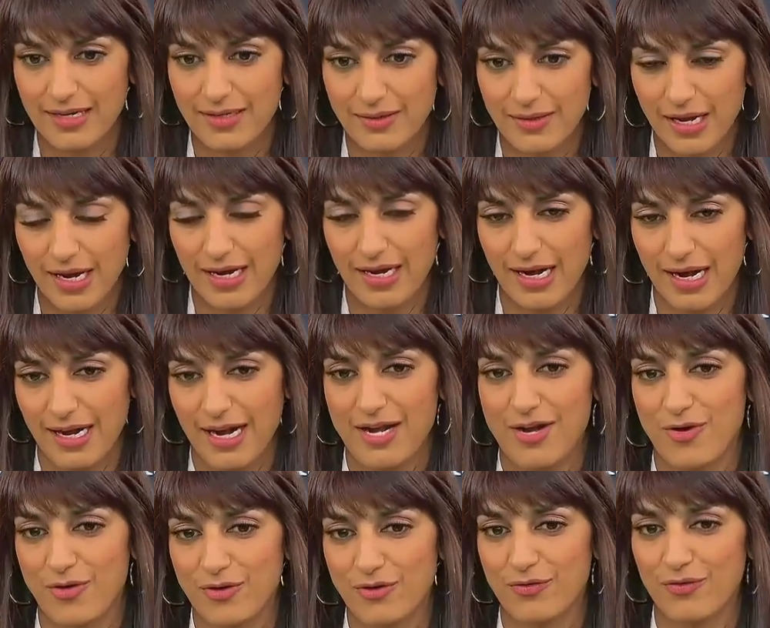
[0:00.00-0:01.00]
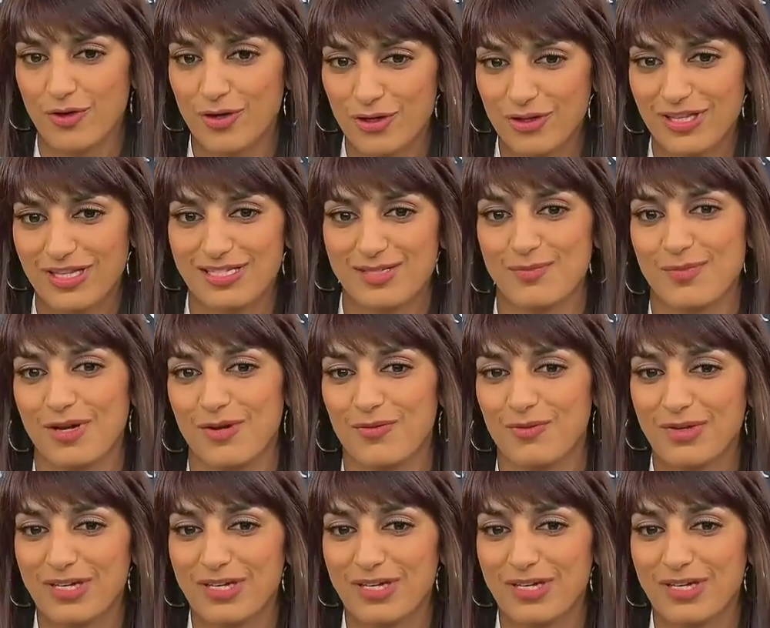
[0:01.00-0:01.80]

and I, and I know you've heard this, but